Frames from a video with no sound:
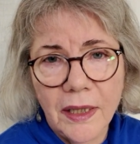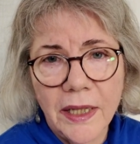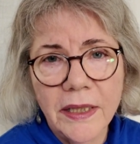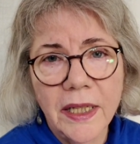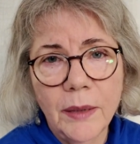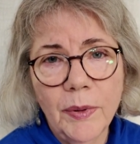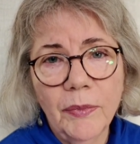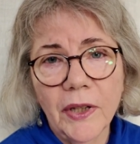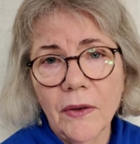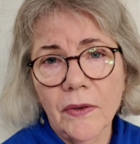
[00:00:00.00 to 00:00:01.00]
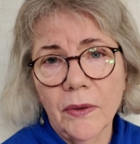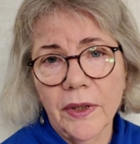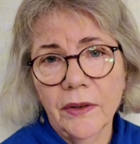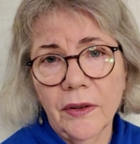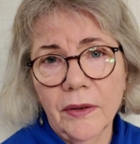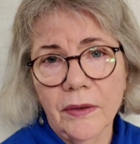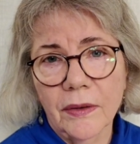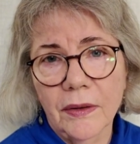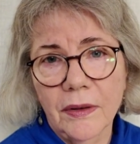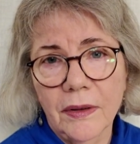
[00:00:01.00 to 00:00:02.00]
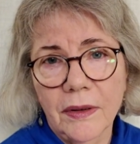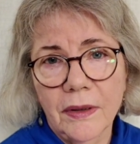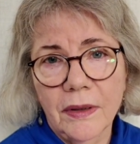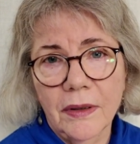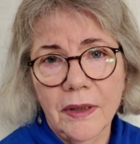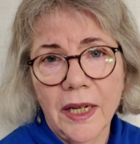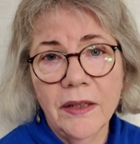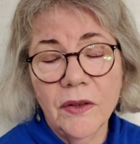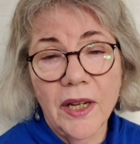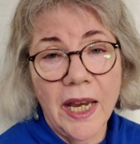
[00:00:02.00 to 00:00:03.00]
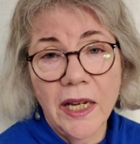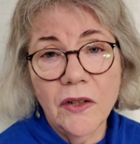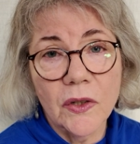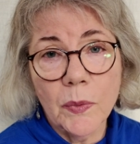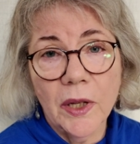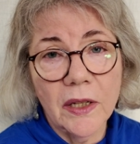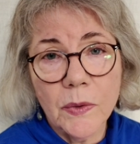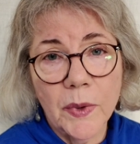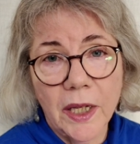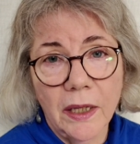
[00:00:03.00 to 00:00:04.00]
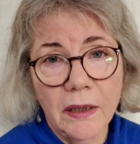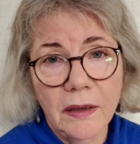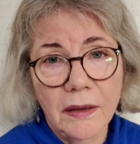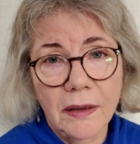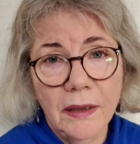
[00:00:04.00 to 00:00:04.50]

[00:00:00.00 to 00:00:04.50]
And to keep himself going too. And to age as well as we can.